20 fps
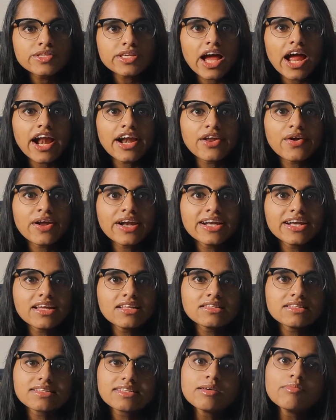and your
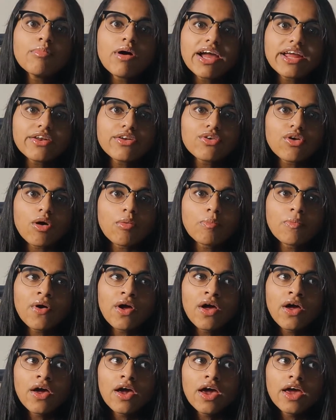intensity might drop.
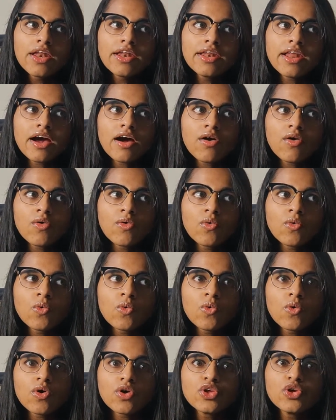
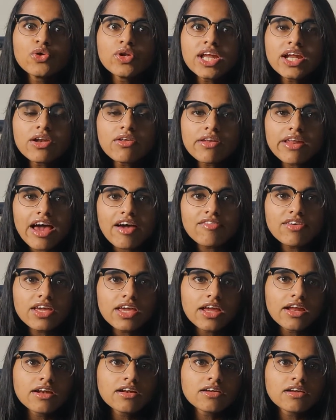Now, you need to
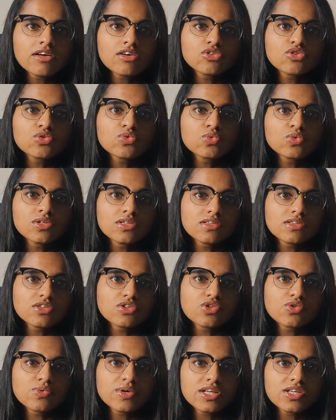navigate through this
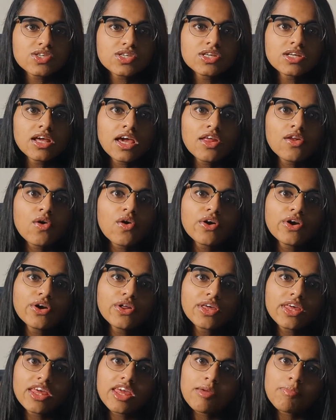situation in order to
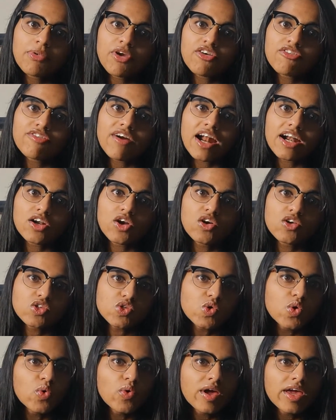keep your fat
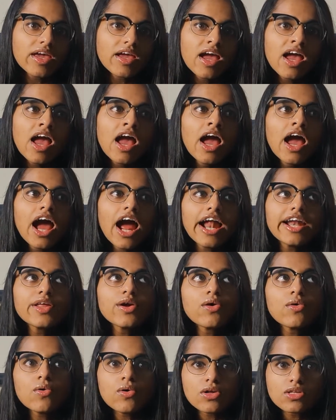loss going. And
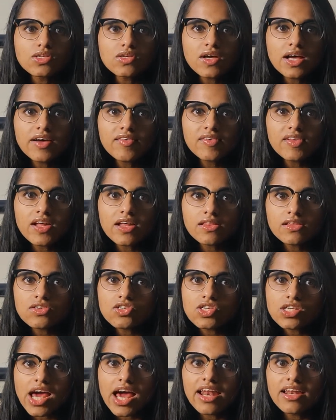you also have another
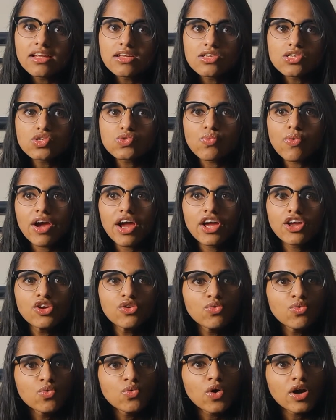challenge where
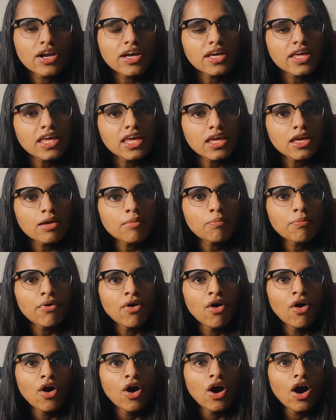you want to keep
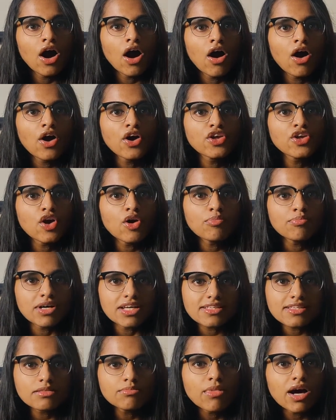your
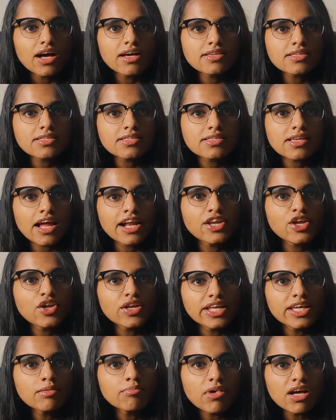muscle mass and your
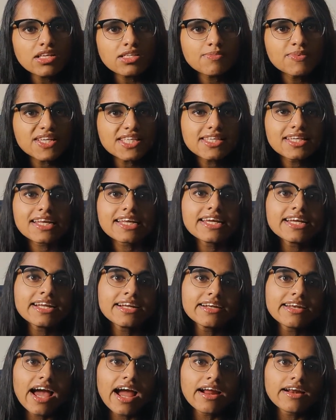lean mass basically
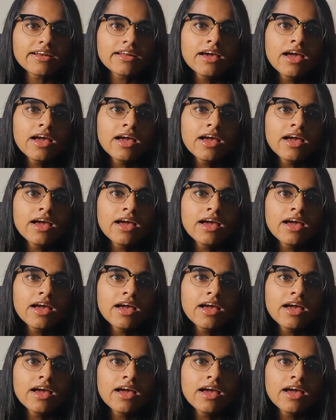intact.